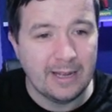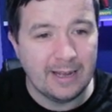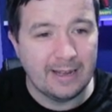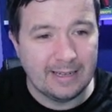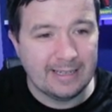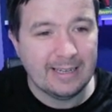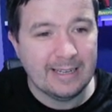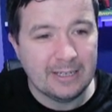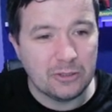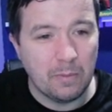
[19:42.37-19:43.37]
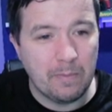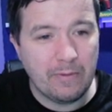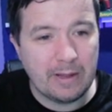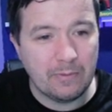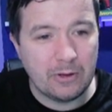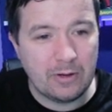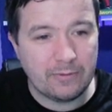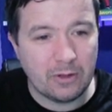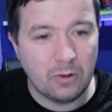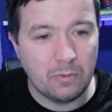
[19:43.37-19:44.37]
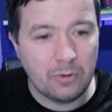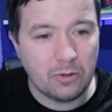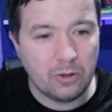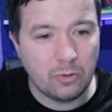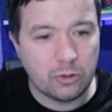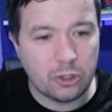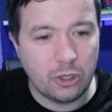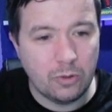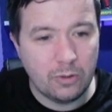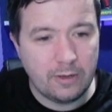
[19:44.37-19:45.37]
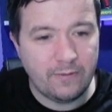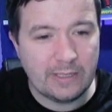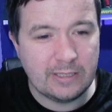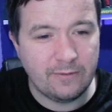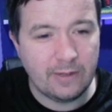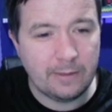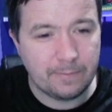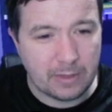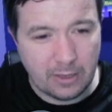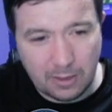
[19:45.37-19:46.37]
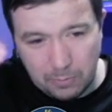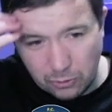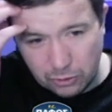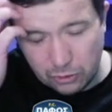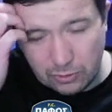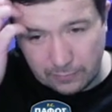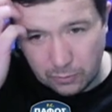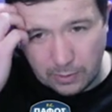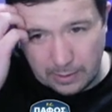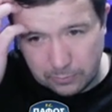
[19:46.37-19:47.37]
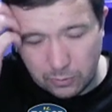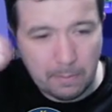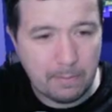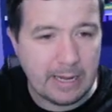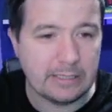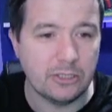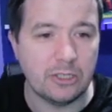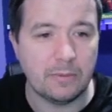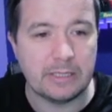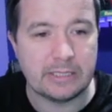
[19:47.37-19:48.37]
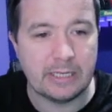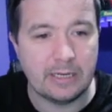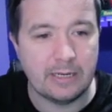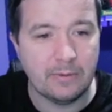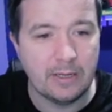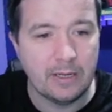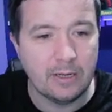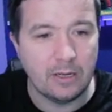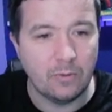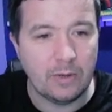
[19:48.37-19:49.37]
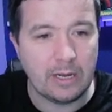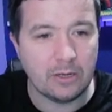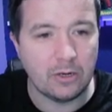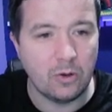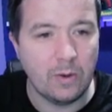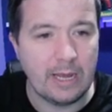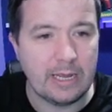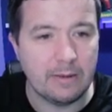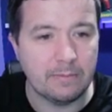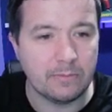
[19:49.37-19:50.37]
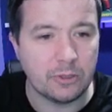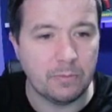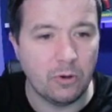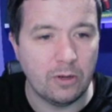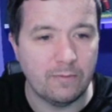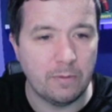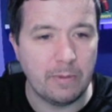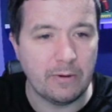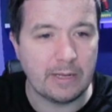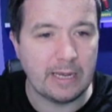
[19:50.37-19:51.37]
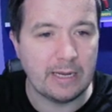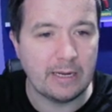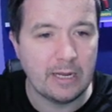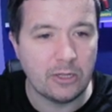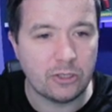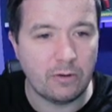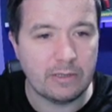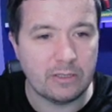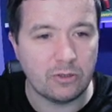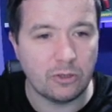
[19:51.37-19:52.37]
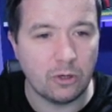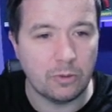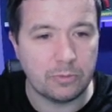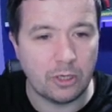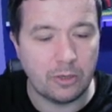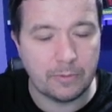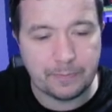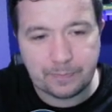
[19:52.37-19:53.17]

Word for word: Uh, so Berrigan, we're gonna have to go. We're not gonna go too defensively. Uh, Puncheon's gonna have to do an absolute amazing job in the centre now. Uh, we are gonna go AM supporting for Berrigade. Torres is gonna go up top.